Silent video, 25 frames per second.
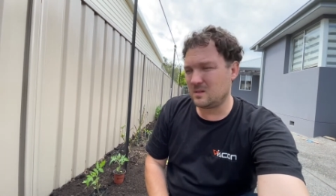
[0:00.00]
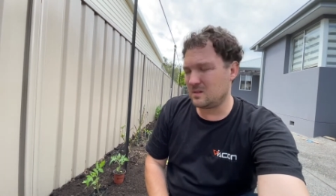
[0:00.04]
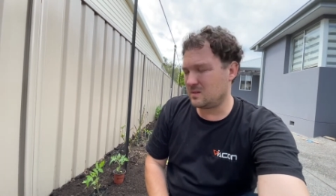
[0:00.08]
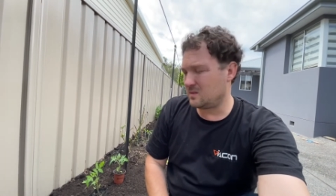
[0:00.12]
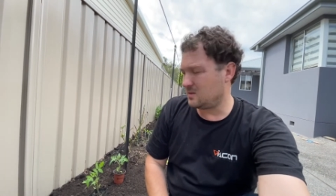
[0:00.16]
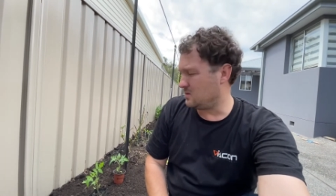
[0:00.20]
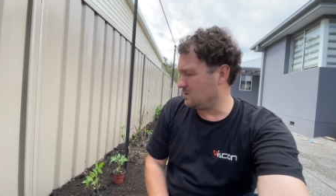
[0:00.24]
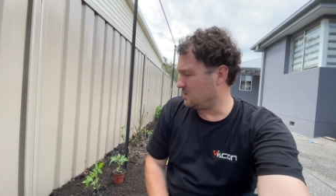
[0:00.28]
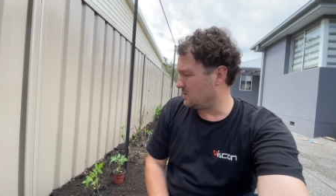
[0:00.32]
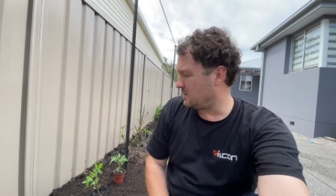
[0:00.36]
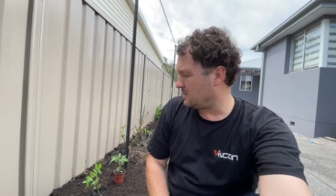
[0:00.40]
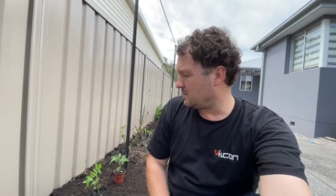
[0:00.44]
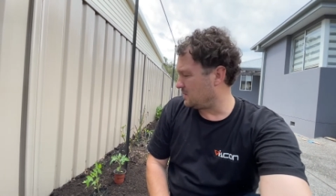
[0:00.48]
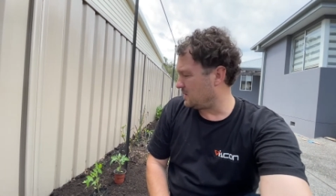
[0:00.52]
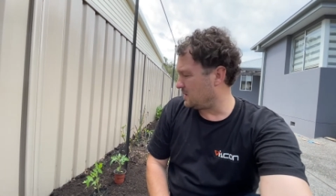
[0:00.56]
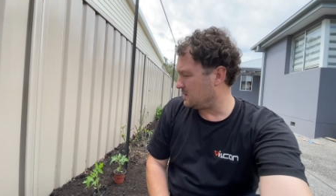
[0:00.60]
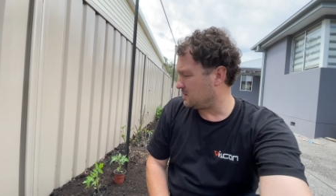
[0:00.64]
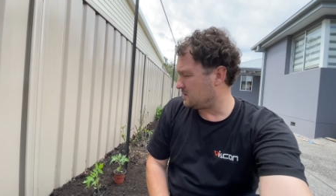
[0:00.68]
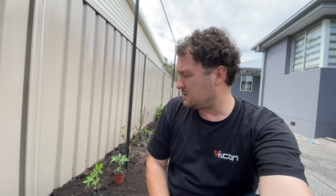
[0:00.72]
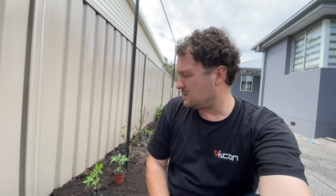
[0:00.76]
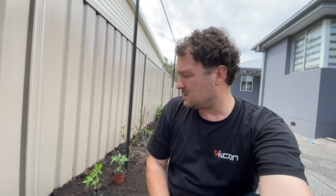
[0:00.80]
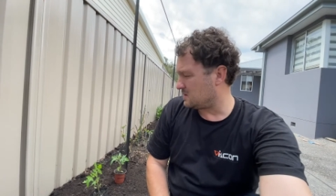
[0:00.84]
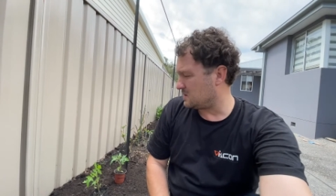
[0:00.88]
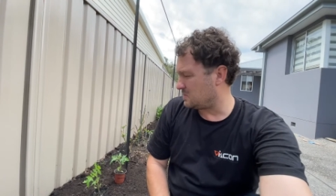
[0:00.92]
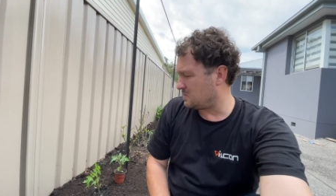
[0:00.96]

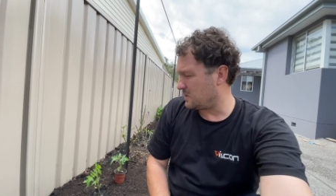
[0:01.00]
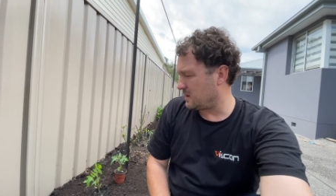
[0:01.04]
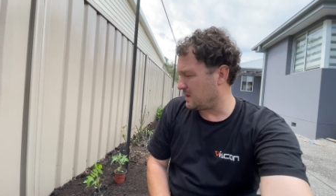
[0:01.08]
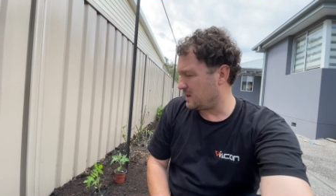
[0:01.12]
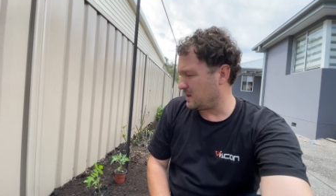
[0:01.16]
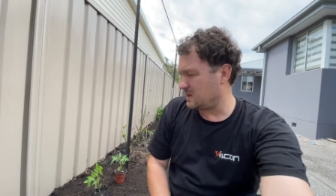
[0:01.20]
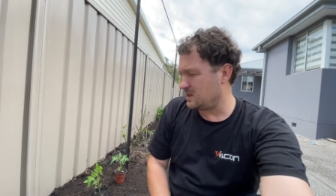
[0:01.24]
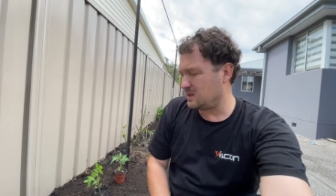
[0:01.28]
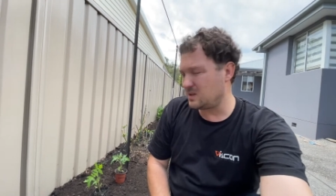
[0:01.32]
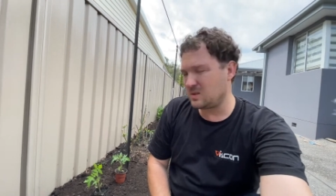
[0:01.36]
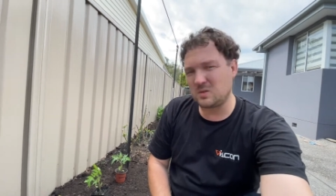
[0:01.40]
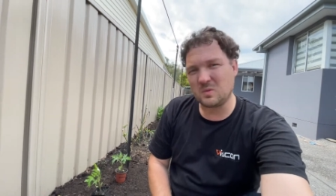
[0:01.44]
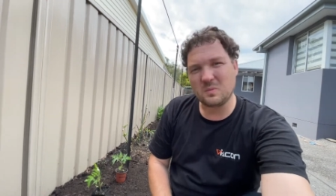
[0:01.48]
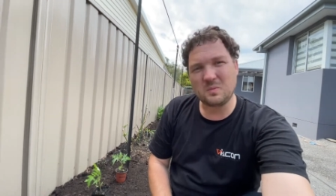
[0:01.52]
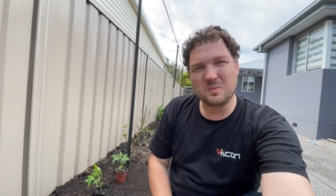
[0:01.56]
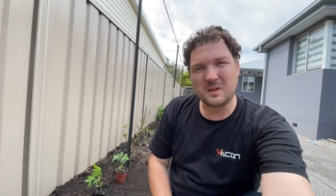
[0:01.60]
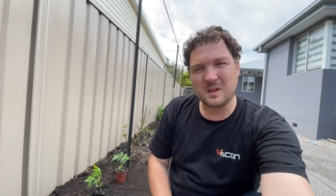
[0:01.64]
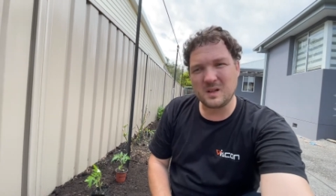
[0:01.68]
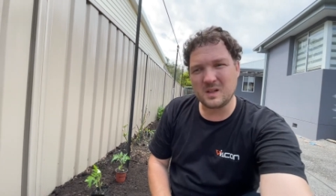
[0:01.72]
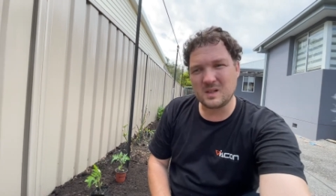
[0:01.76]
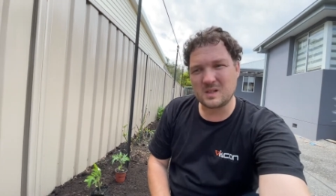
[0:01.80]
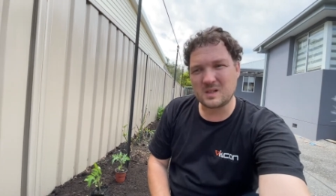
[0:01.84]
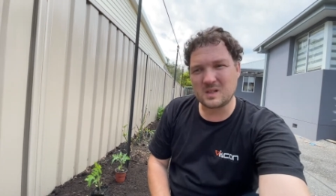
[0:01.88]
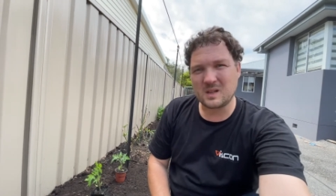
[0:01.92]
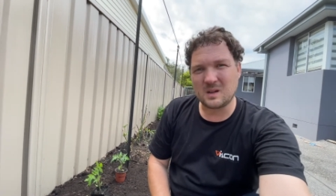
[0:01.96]
amount of space to
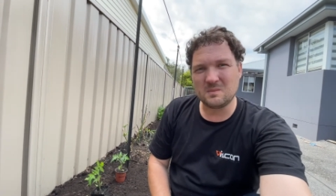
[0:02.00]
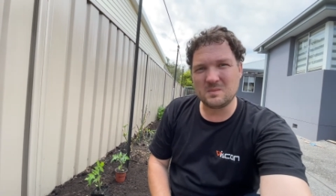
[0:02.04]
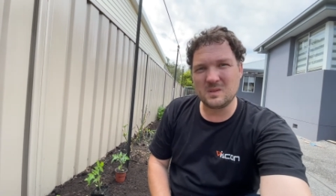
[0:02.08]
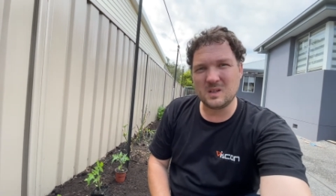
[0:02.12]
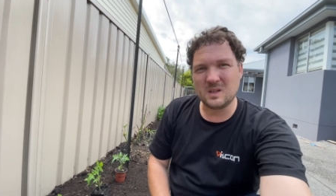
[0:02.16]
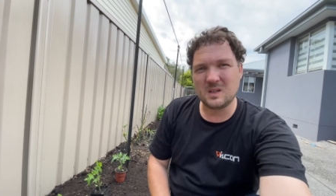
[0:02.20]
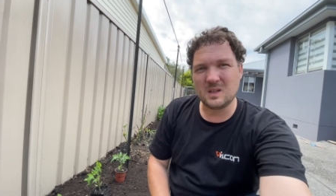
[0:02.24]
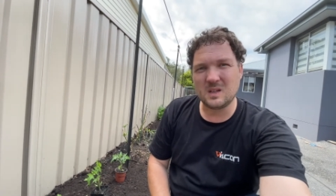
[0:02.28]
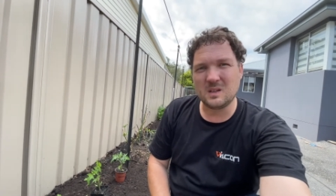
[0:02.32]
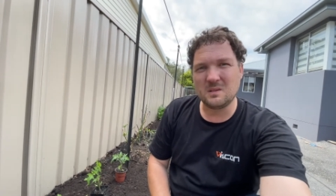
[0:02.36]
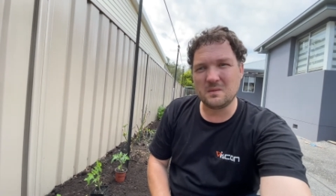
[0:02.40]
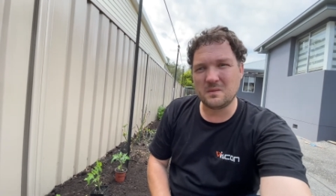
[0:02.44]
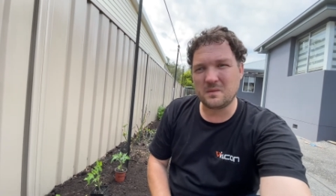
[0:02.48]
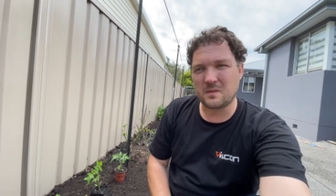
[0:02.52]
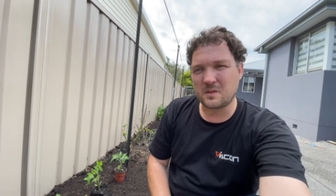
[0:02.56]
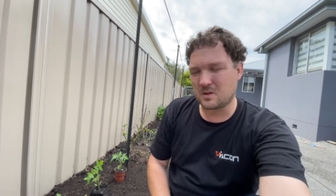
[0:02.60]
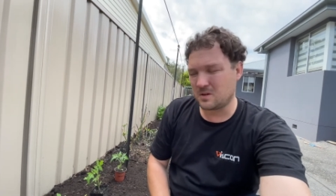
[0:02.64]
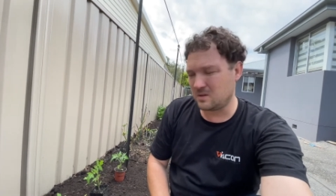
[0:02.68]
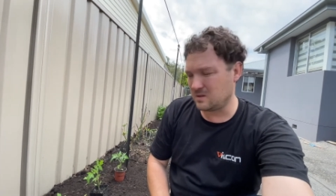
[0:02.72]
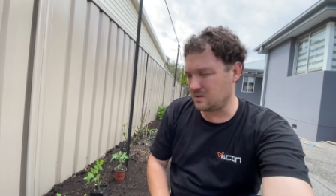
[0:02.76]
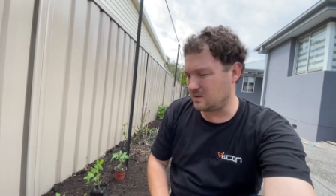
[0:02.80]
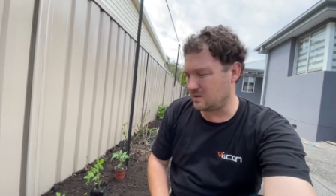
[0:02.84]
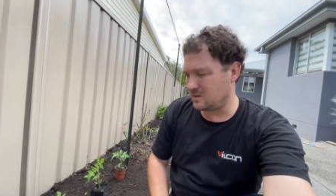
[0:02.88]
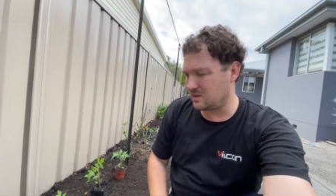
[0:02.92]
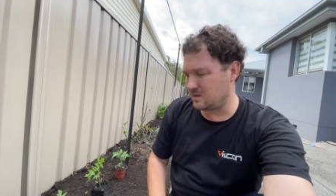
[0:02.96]
plant something in
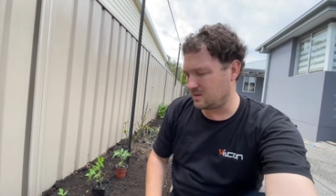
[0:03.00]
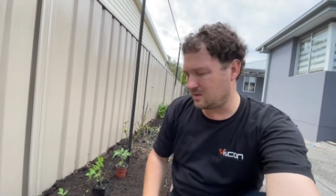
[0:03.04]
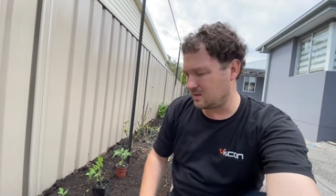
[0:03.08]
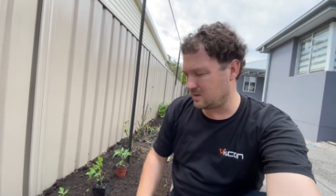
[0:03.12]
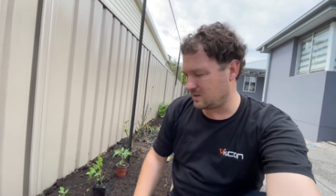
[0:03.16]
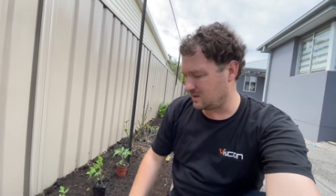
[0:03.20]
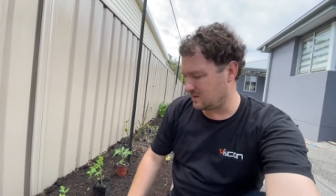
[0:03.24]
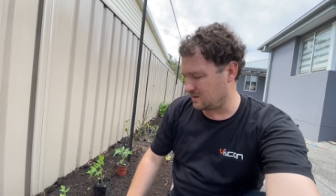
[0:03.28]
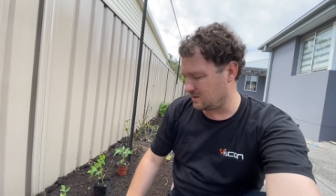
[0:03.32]
front